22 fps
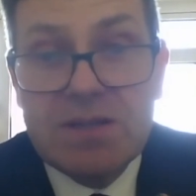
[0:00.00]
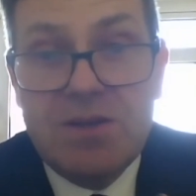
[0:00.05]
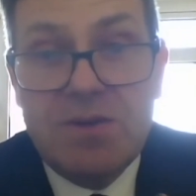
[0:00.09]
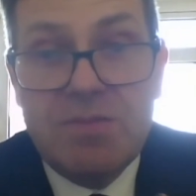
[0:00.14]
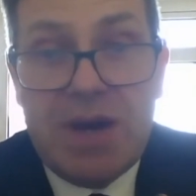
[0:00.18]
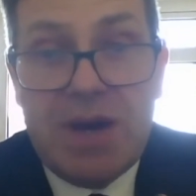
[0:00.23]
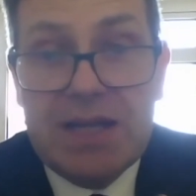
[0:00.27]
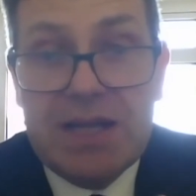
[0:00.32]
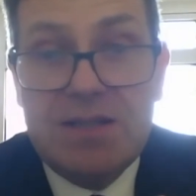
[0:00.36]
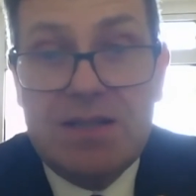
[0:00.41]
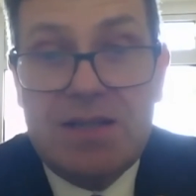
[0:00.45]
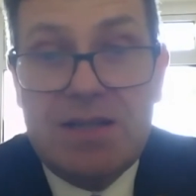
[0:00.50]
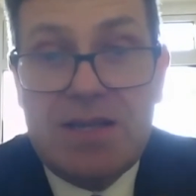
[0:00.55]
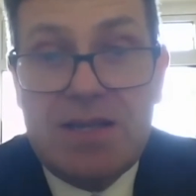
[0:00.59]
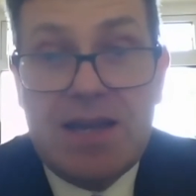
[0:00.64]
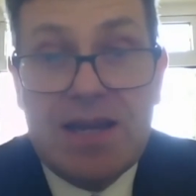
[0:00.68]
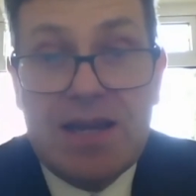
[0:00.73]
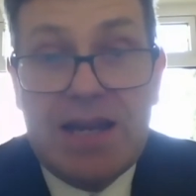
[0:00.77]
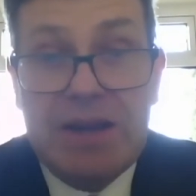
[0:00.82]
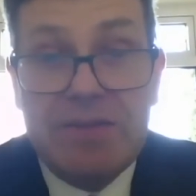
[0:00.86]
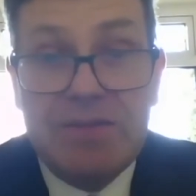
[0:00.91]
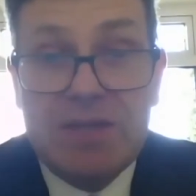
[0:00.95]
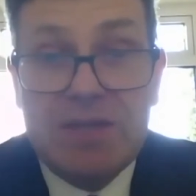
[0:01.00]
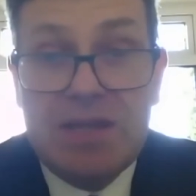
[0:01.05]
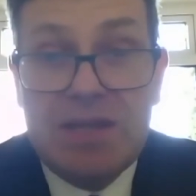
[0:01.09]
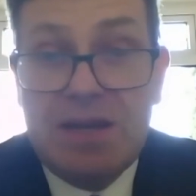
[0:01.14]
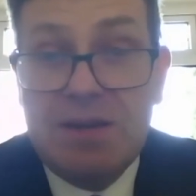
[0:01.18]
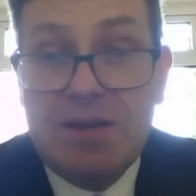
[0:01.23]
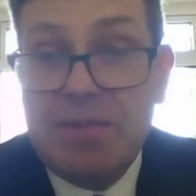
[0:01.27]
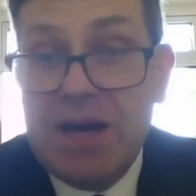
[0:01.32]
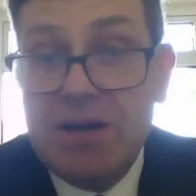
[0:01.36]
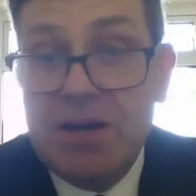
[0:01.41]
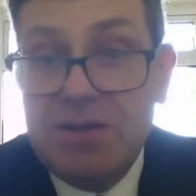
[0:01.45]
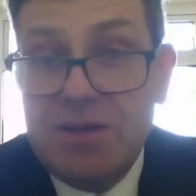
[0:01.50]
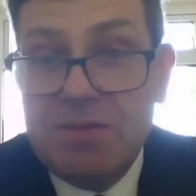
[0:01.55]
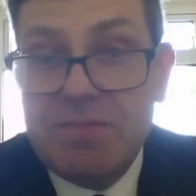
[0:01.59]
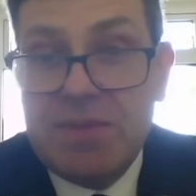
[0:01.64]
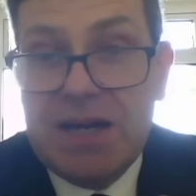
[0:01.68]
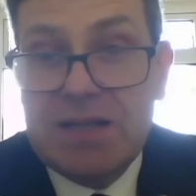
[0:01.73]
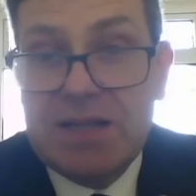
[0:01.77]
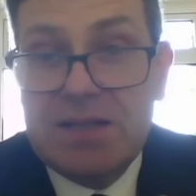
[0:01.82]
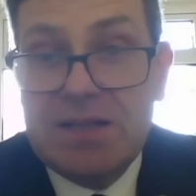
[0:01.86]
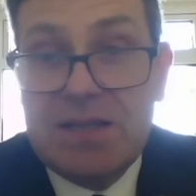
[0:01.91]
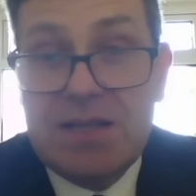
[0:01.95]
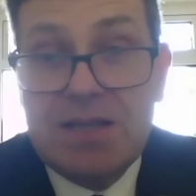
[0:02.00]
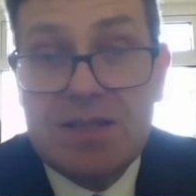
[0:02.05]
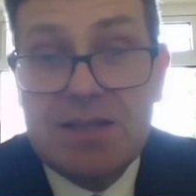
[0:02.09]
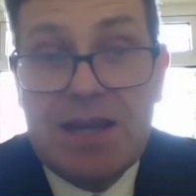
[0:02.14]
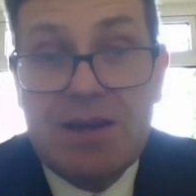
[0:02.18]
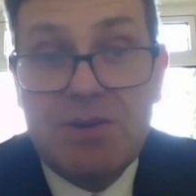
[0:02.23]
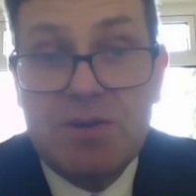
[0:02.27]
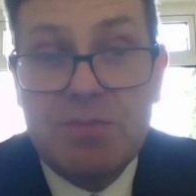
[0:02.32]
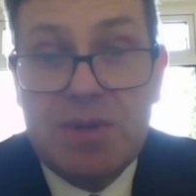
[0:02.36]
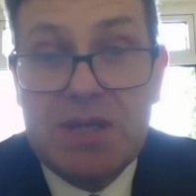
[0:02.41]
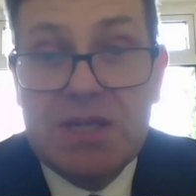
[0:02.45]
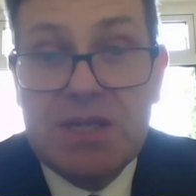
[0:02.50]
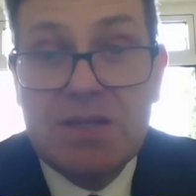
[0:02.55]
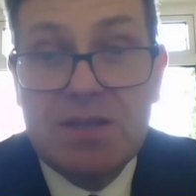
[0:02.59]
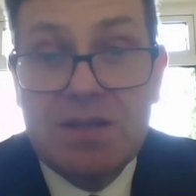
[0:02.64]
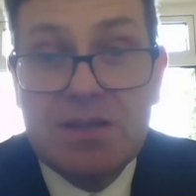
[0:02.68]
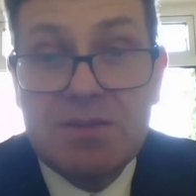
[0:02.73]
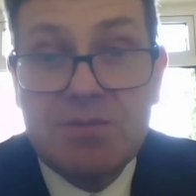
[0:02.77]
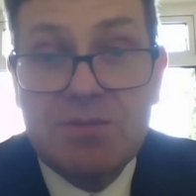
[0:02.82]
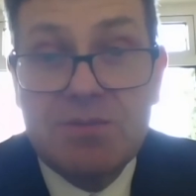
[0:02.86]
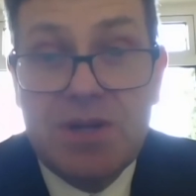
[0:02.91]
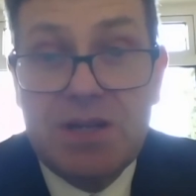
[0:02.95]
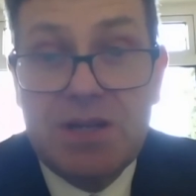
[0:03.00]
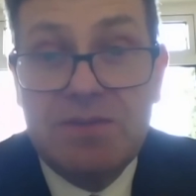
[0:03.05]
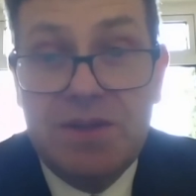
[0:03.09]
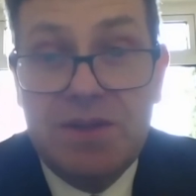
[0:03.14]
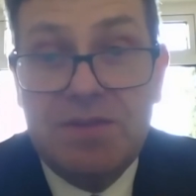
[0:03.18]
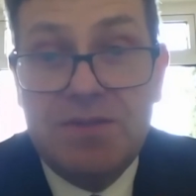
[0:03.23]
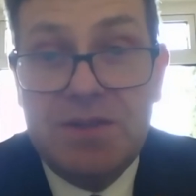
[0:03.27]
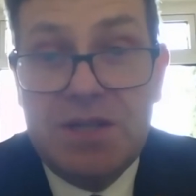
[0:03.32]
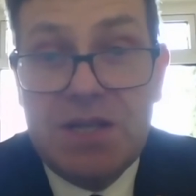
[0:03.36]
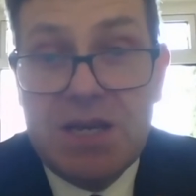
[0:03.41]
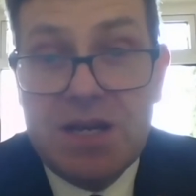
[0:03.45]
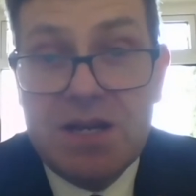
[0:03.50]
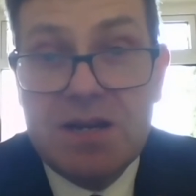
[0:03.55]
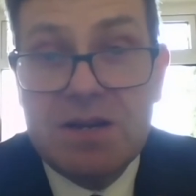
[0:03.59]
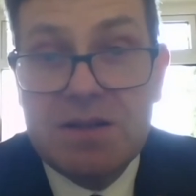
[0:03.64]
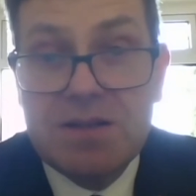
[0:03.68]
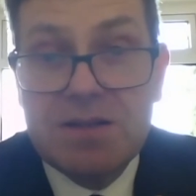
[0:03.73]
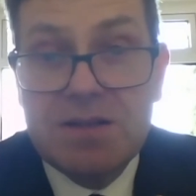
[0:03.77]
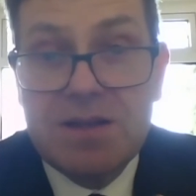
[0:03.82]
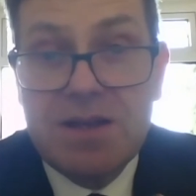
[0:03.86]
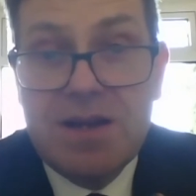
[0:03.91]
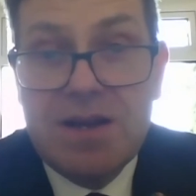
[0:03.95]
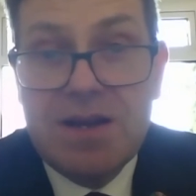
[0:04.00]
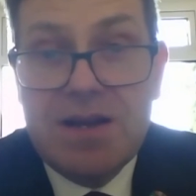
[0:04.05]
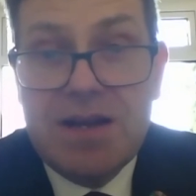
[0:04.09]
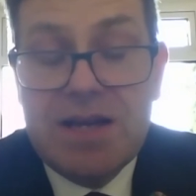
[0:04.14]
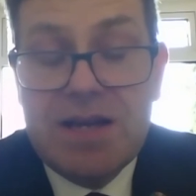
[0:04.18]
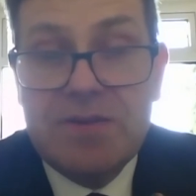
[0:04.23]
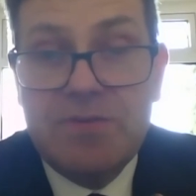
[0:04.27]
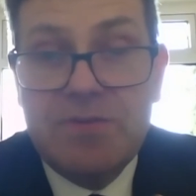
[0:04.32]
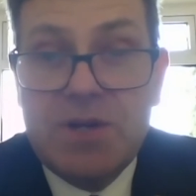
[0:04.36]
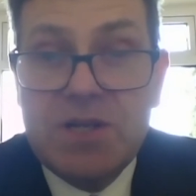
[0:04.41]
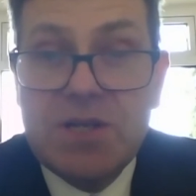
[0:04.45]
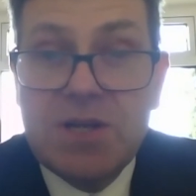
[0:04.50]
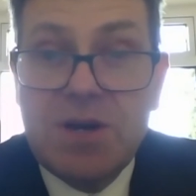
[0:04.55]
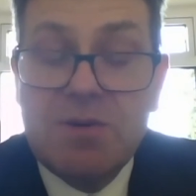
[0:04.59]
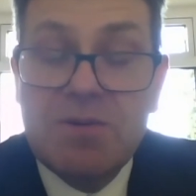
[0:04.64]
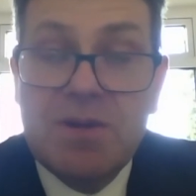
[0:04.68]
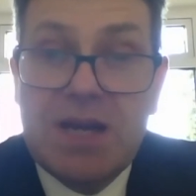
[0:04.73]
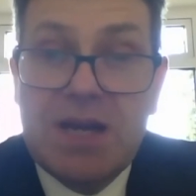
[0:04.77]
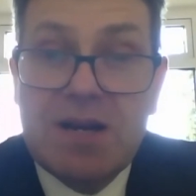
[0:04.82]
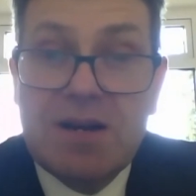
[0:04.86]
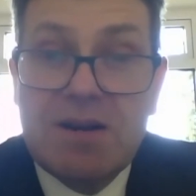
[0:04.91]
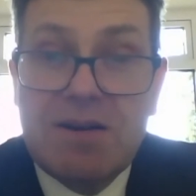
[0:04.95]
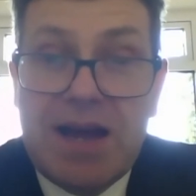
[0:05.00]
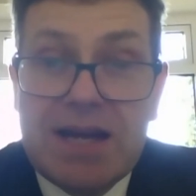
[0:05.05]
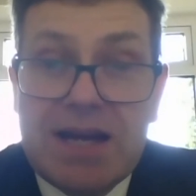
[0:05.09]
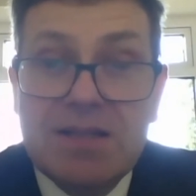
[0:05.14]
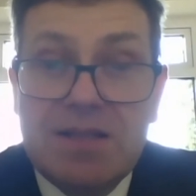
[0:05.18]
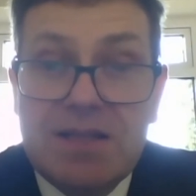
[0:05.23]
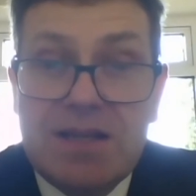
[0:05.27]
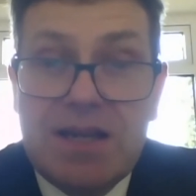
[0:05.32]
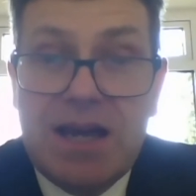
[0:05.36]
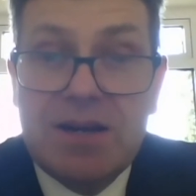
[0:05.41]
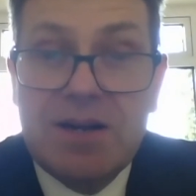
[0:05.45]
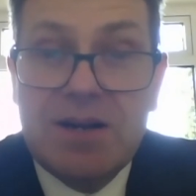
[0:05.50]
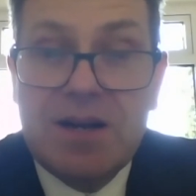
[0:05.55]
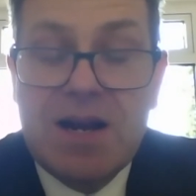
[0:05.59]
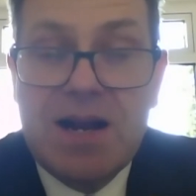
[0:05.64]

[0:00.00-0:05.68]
Humanity and everything about humanity is out of business within 50 years if we don't get our act together.